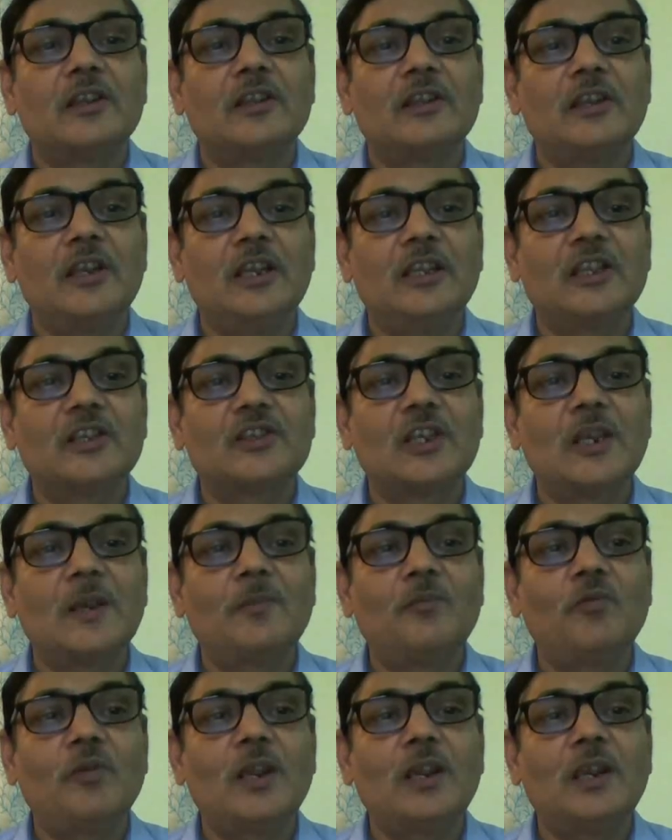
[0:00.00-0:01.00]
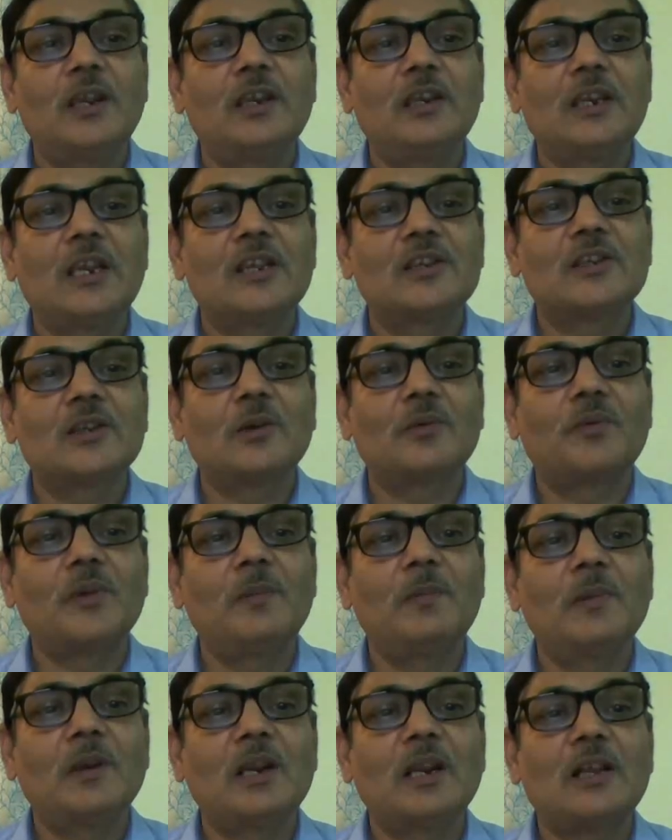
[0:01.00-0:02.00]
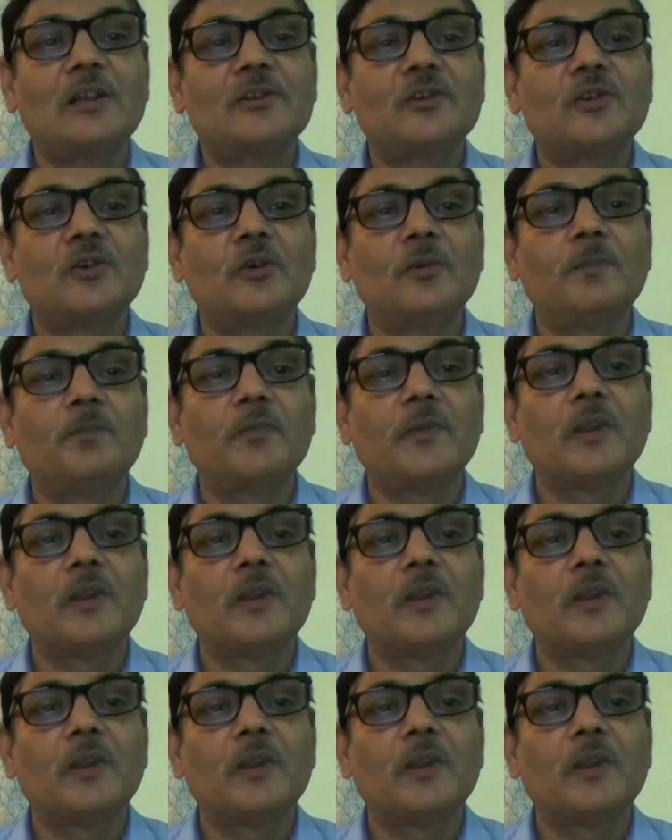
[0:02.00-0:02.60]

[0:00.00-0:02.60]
In the same way, in case of female also,